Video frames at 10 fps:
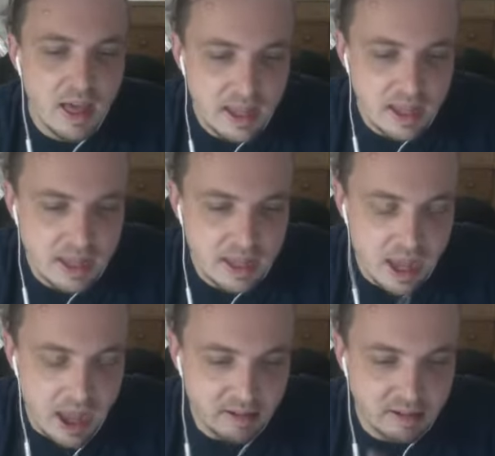
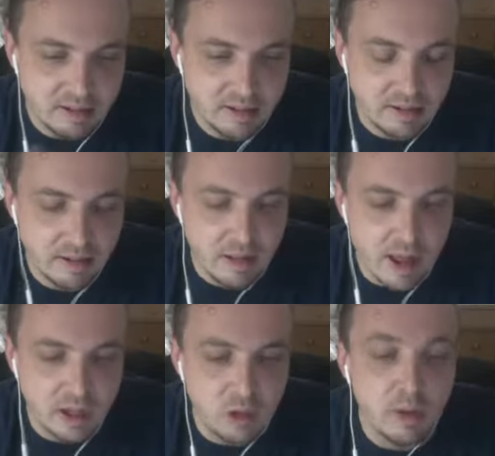yes,
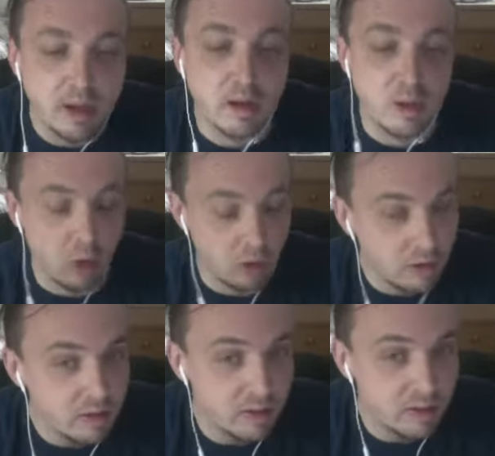like you can
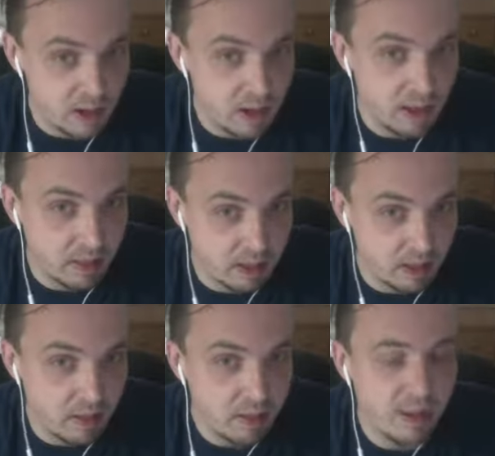learn to be a
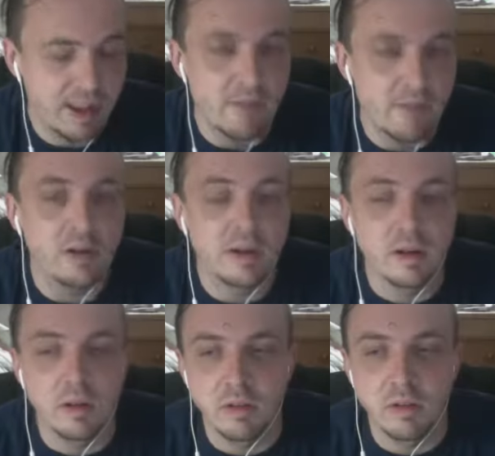leader, like everyone can
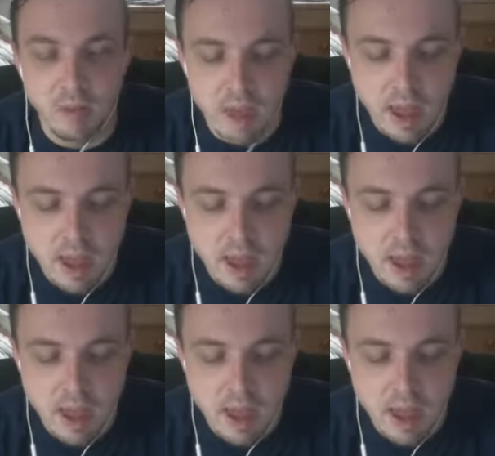learn to,